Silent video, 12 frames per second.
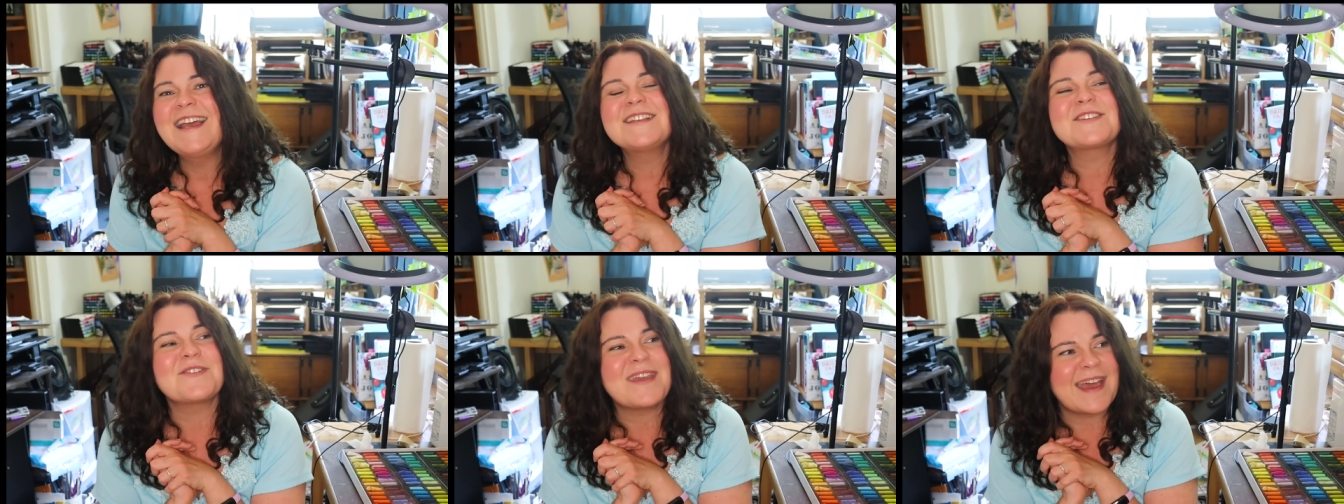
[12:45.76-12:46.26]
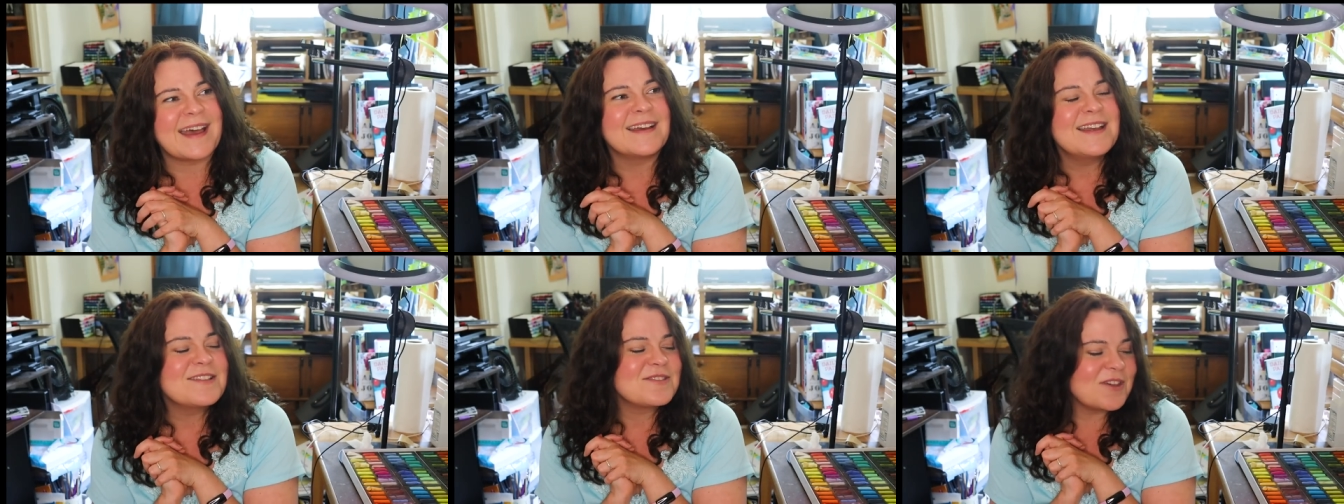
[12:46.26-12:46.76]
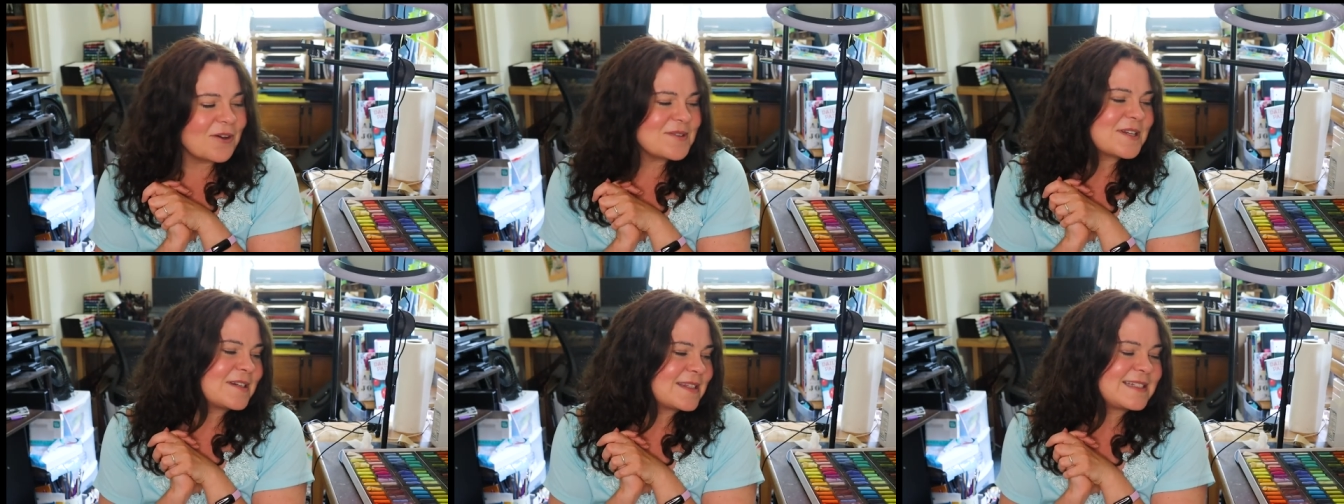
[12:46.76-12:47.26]
So yeah, those
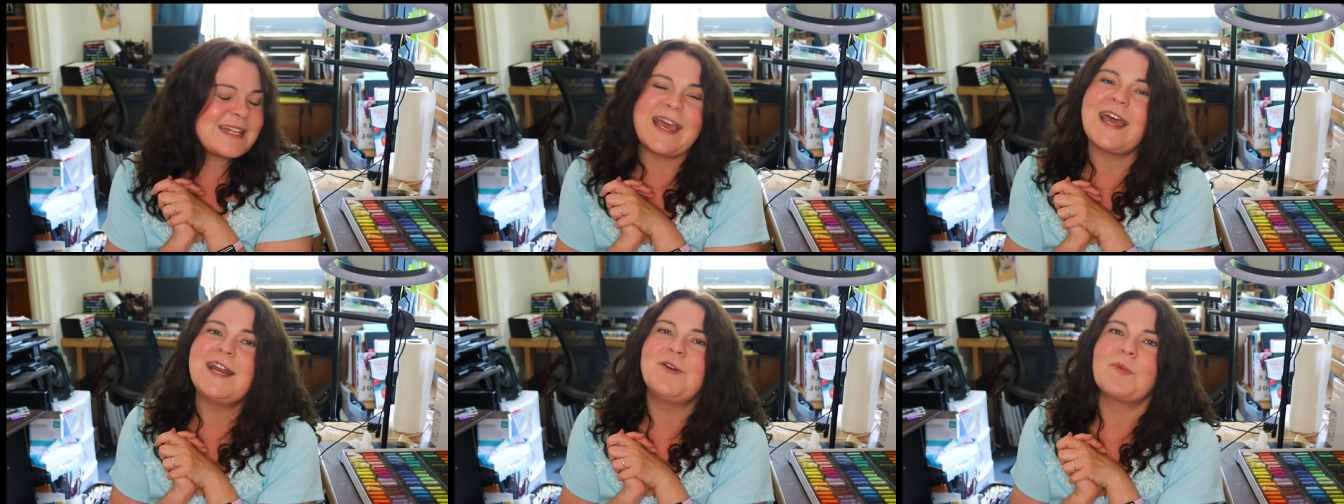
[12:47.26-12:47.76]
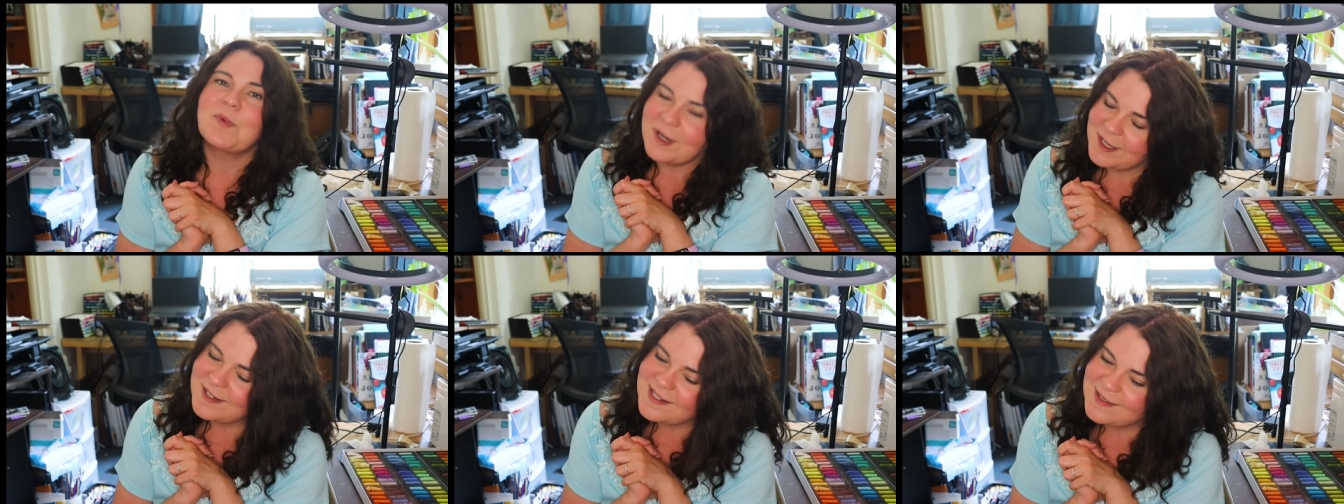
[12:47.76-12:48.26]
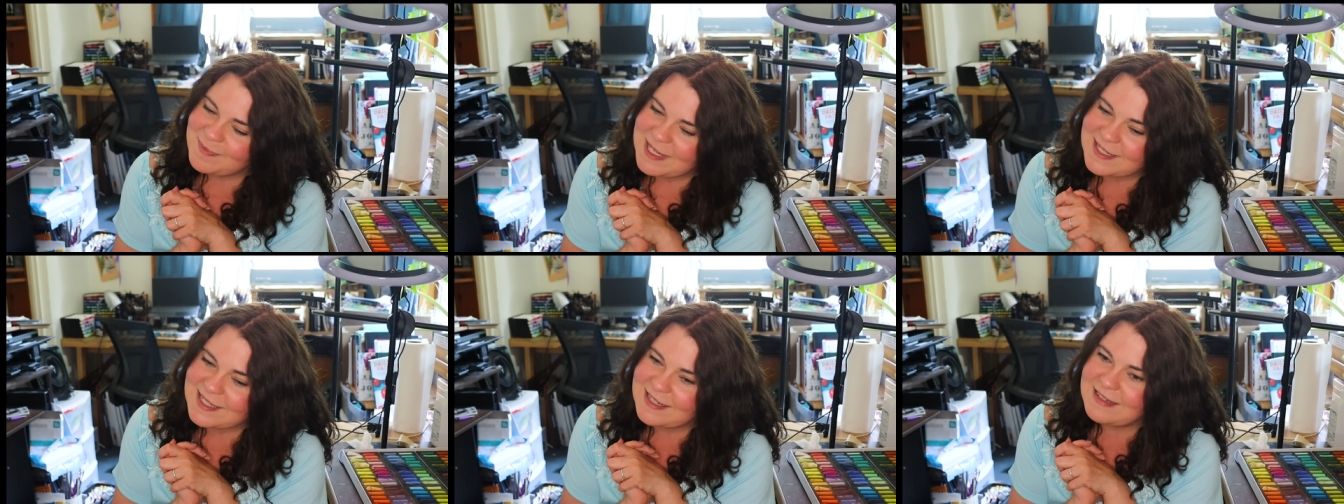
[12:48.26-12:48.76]
are the ten worst
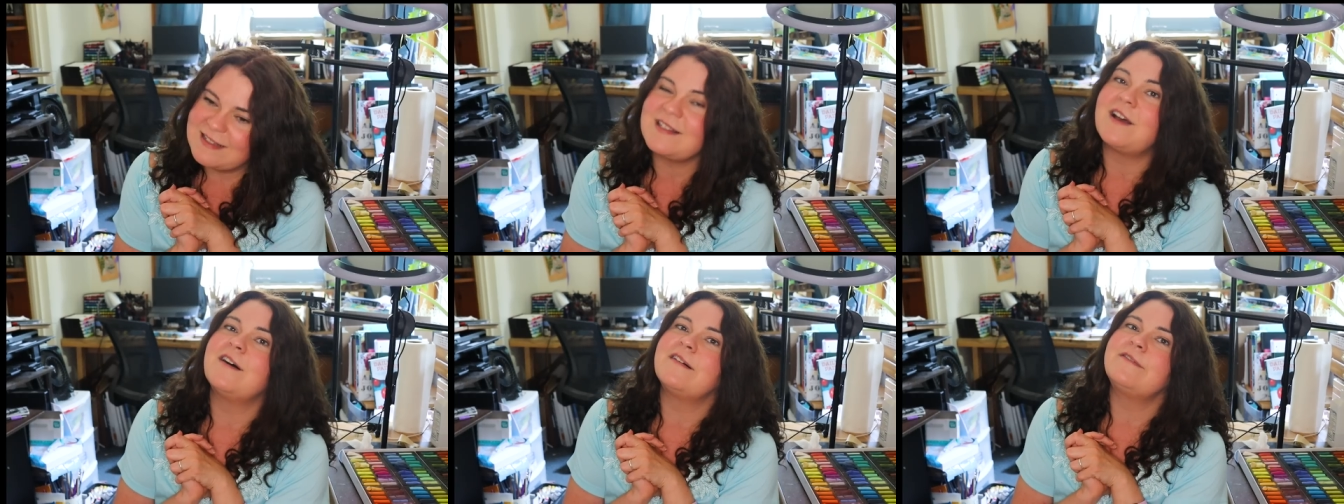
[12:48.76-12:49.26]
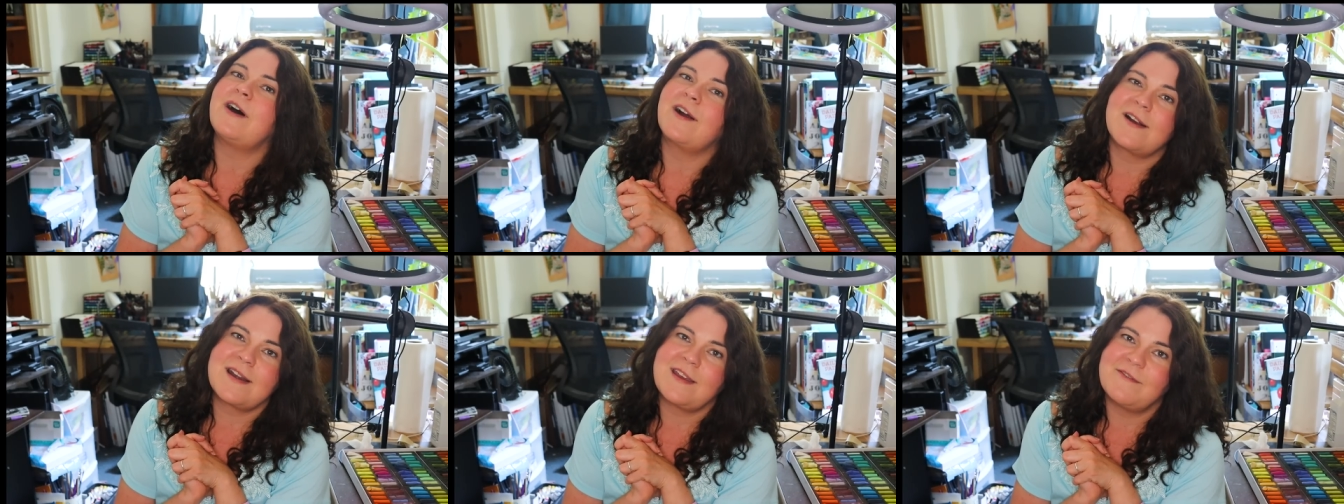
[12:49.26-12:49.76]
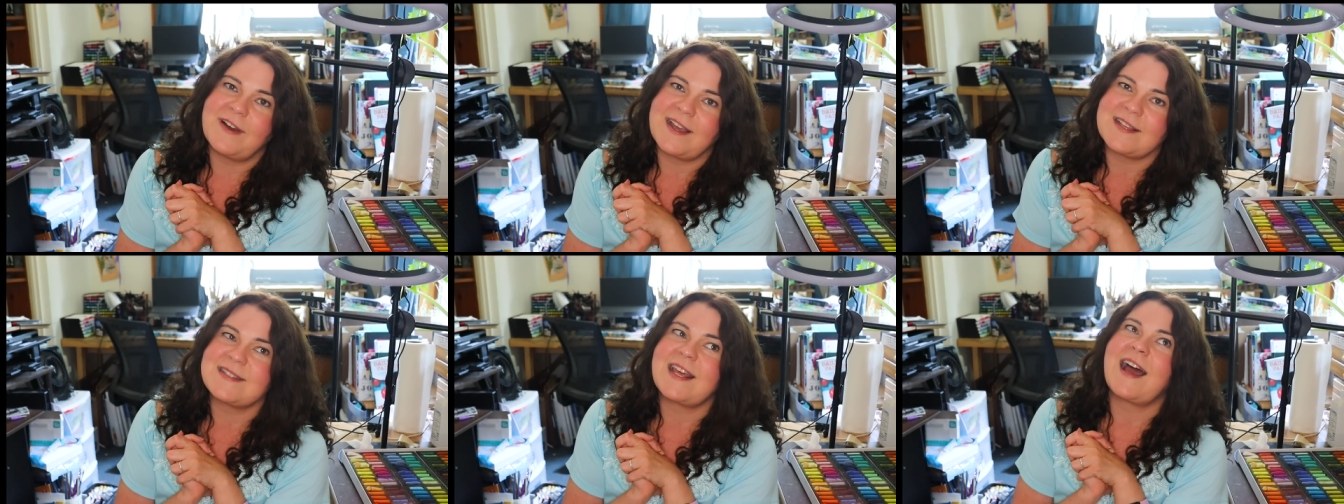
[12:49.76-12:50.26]
pieces of art
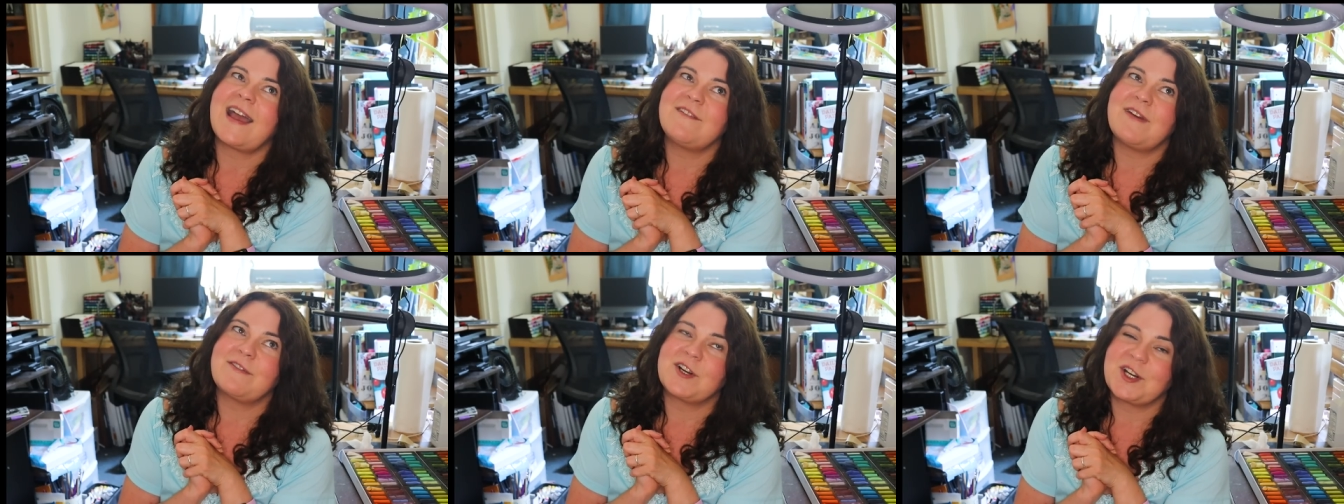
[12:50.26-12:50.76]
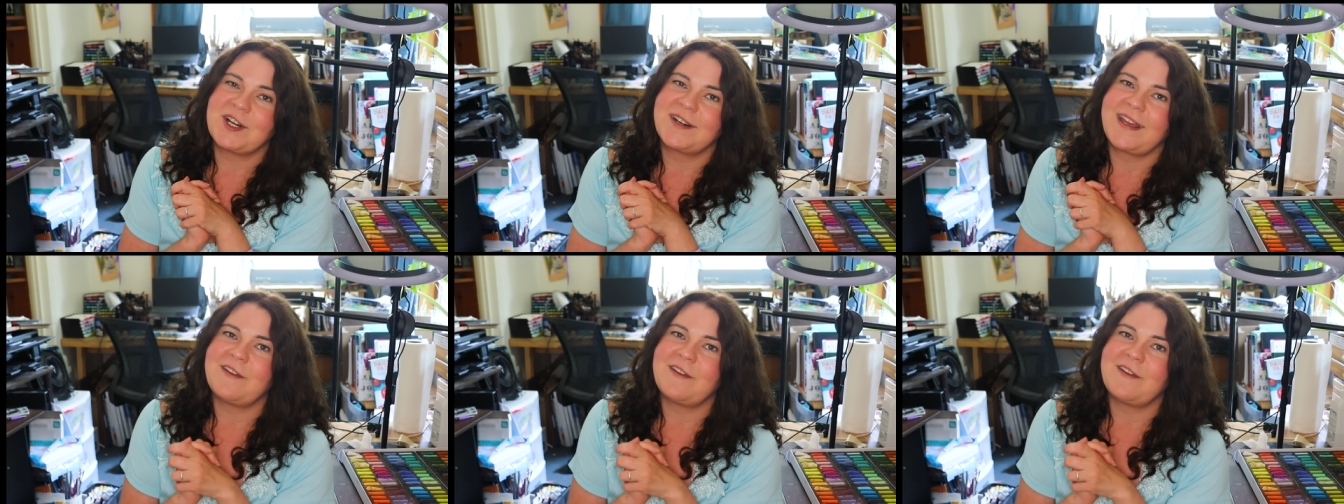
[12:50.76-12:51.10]
advice that I have ever heard.